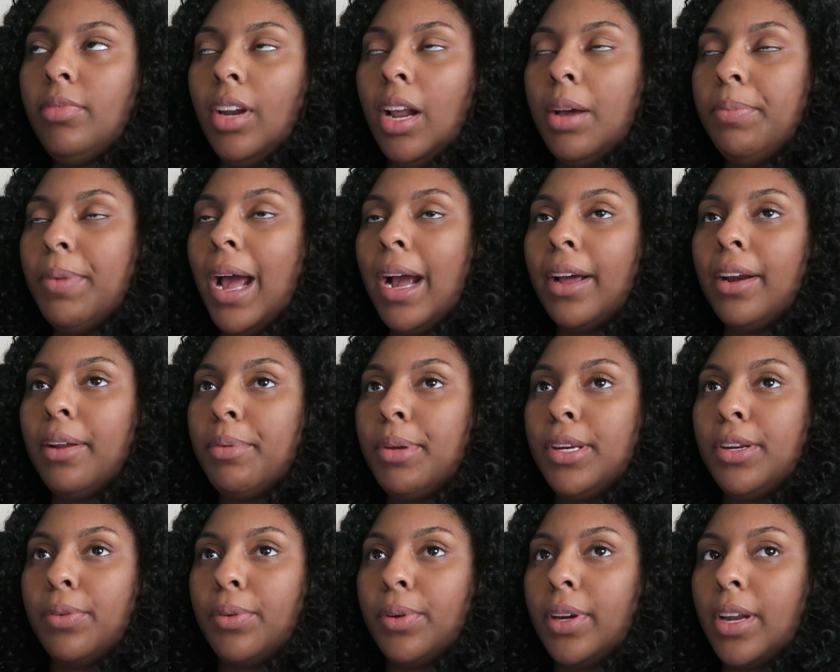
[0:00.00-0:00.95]
I'm not gonna
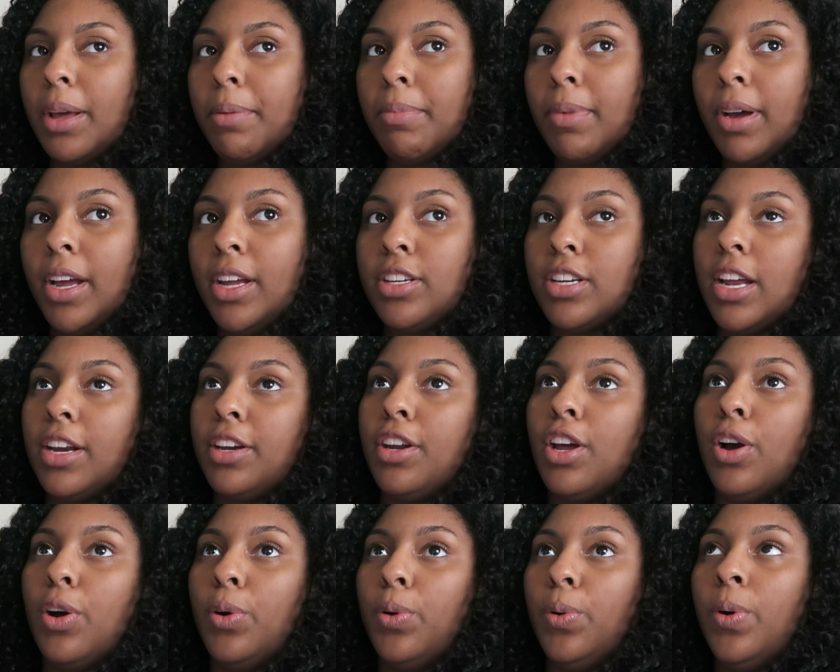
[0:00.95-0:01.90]
be doing that much. I
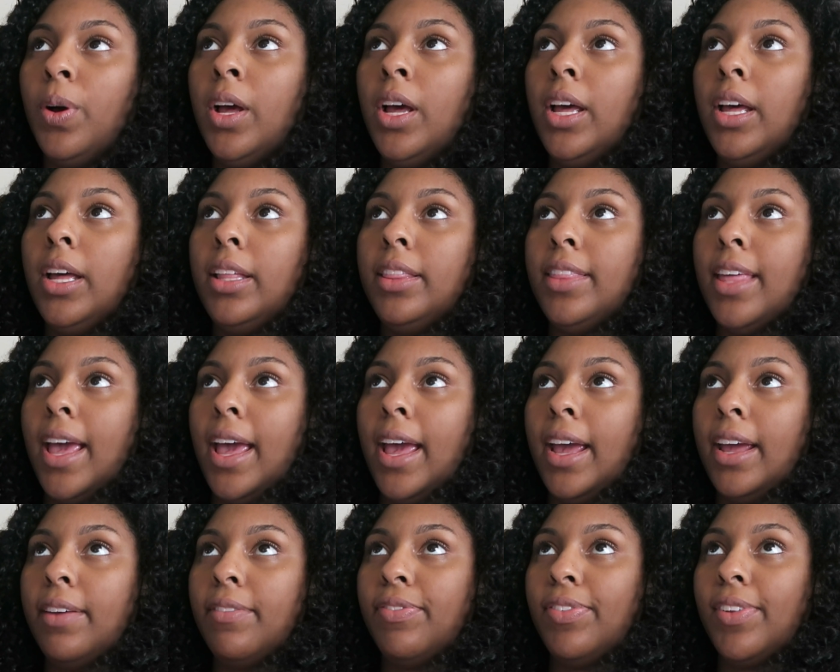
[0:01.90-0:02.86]
know
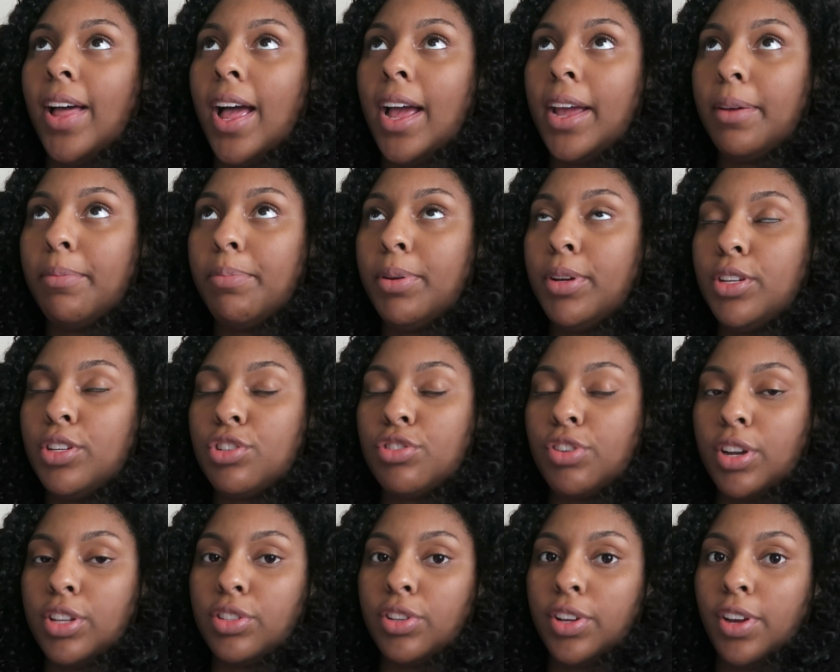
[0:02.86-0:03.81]
that flying puts
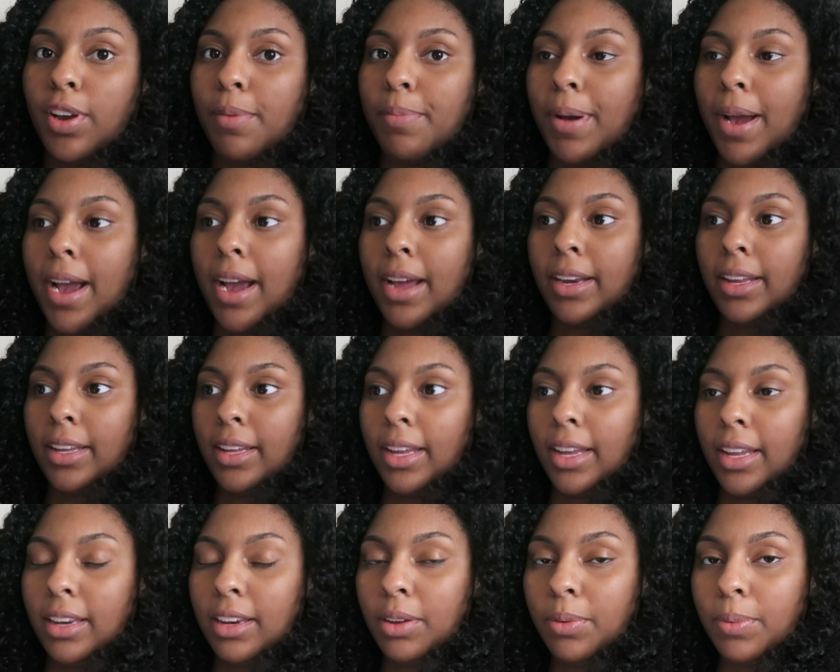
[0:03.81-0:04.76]
stress on your
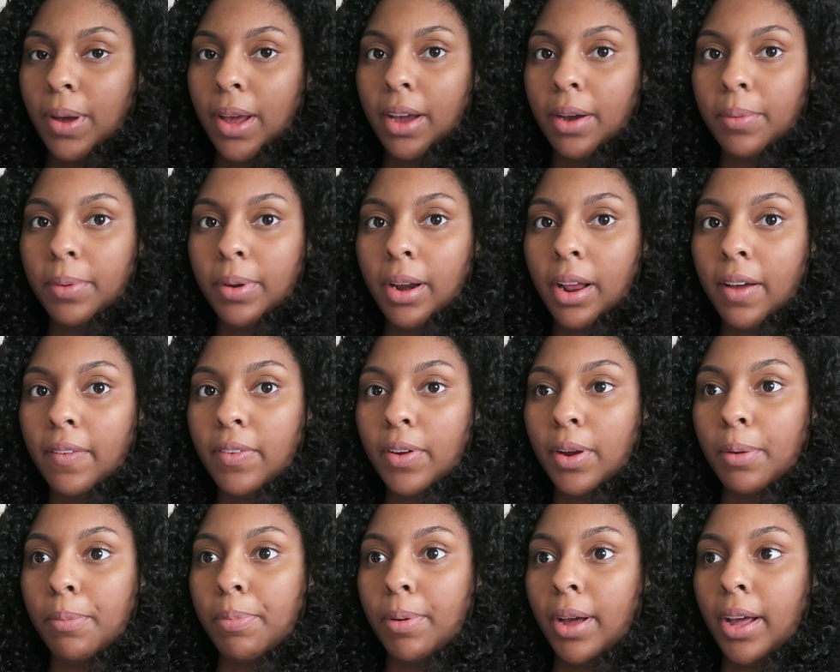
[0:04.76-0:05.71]
body anyway or
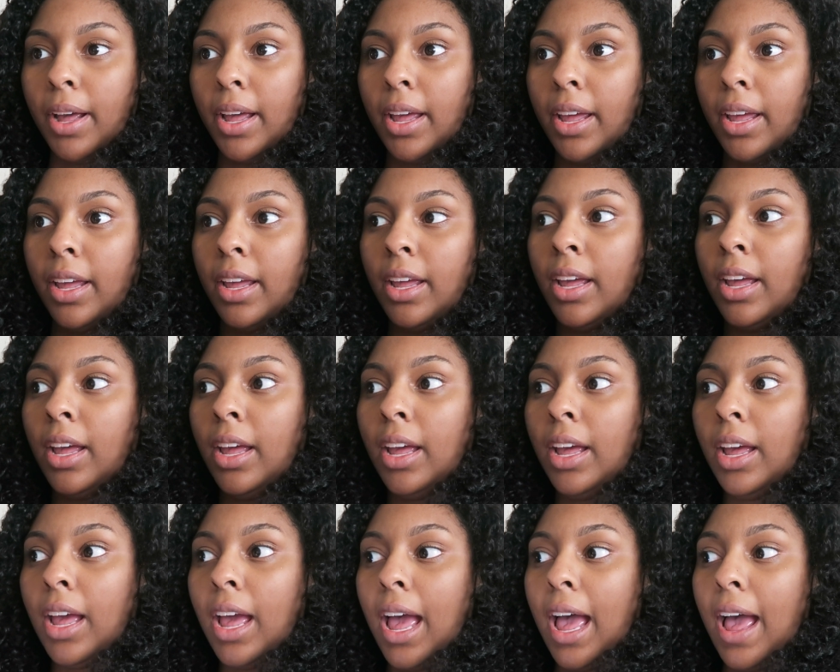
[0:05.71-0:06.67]
whatever, but
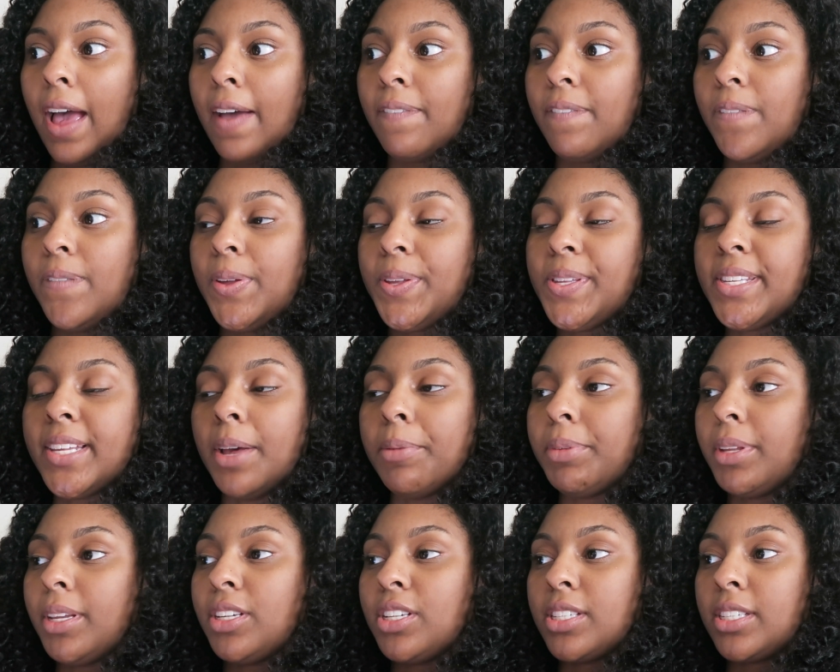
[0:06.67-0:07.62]

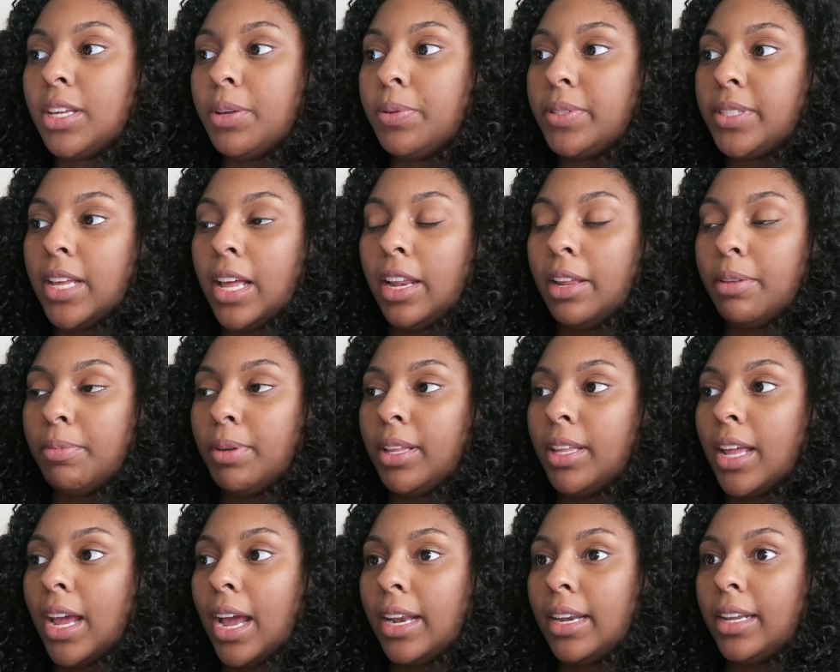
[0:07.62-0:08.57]
something just keeps telling me
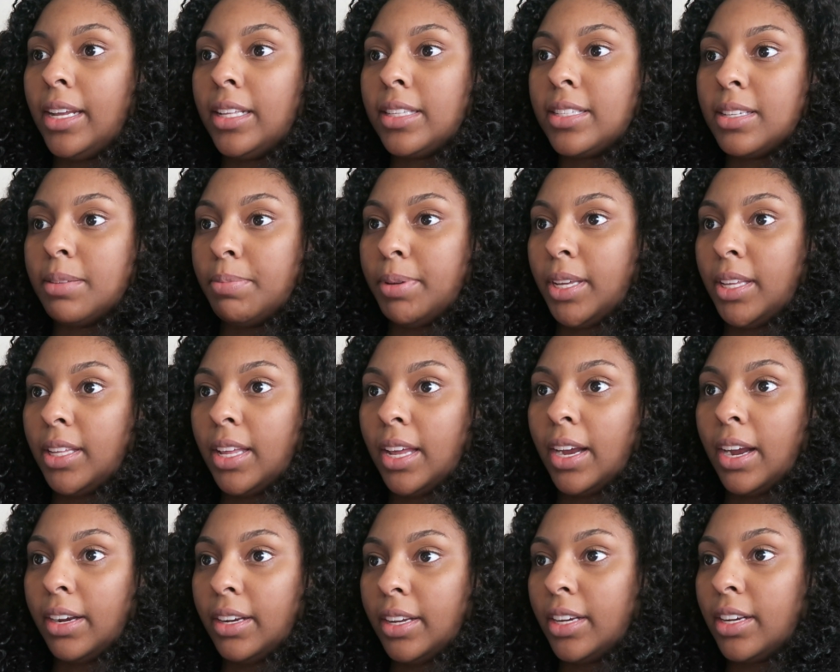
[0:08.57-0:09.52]
that I need to be
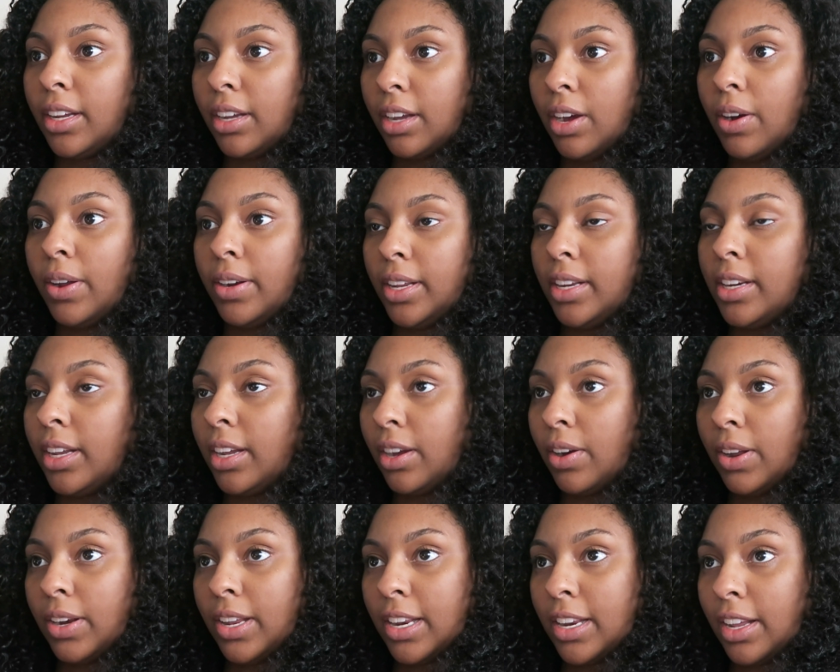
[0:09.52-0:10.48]
there. I need to go, I need to
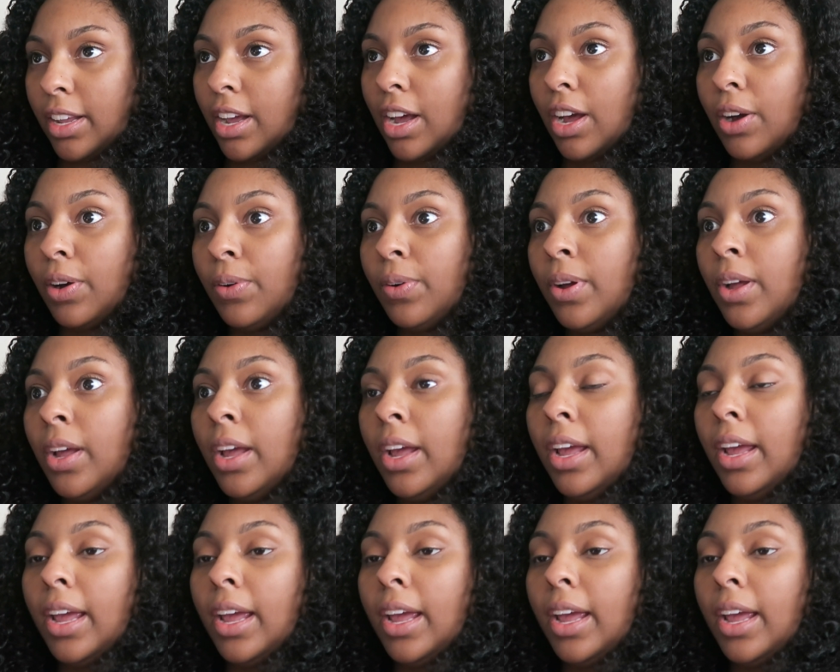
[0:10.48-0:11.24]
go, I need to go.